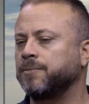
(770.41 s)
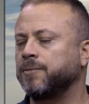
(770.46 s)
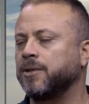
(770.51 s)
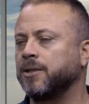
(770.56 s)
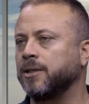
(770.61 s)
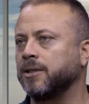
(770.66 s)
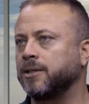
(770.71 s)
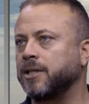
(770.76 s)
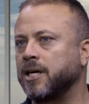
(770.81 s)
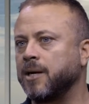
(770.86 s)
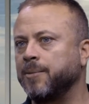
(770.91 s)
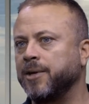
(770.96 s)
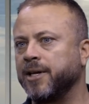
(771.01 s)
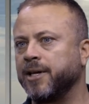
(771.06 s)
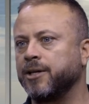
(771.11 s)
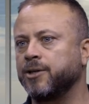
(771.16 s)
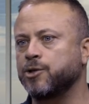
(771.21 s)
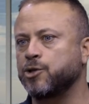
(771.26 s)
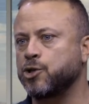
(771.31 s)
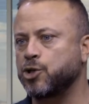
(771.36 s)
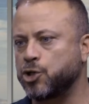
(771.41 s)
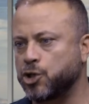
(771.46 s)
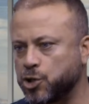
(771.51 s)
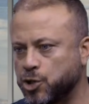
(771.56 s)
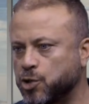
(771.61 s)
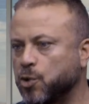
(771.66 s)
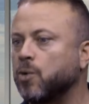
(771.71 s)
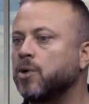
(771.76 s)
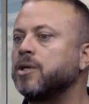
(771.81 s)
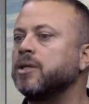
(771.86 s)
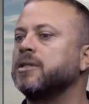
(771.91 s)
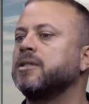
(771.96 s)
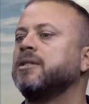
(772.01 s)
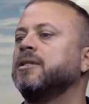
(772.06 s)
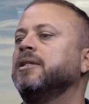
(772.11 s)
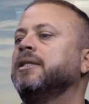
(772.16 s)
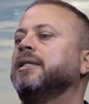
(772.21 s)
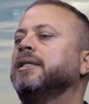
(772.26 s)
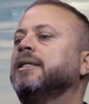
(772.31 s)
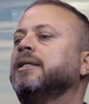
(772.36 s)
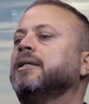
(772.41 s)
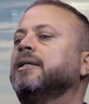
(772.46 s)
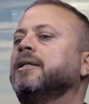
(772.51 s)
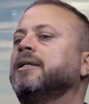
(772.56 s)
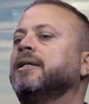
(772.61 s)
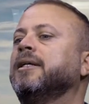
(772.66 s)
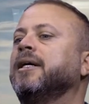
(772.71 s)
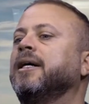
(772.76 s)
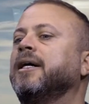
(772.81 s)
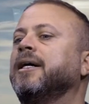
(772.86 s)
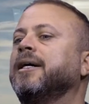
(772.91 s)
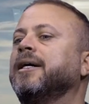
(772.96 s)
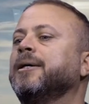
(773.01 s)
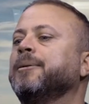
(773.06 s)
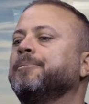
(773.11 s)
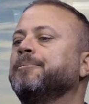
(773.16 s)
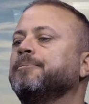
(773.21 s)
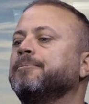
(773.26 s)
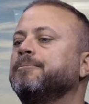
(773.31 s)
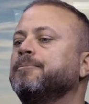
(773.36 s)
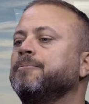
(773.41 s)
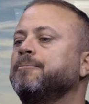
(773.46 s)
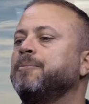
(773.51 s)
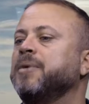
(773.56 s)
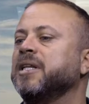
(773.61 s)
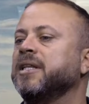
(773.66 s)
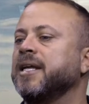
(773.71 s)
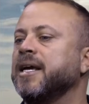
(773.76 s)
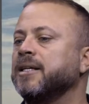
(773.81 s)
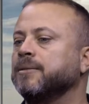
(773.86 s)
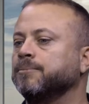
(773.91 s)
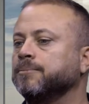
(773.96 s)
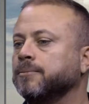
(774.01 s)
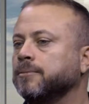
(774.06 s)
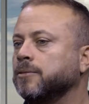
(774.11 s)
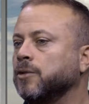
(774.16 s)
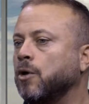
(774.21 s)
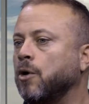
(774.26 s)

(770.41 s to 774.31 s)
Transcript: They're coming in short, but then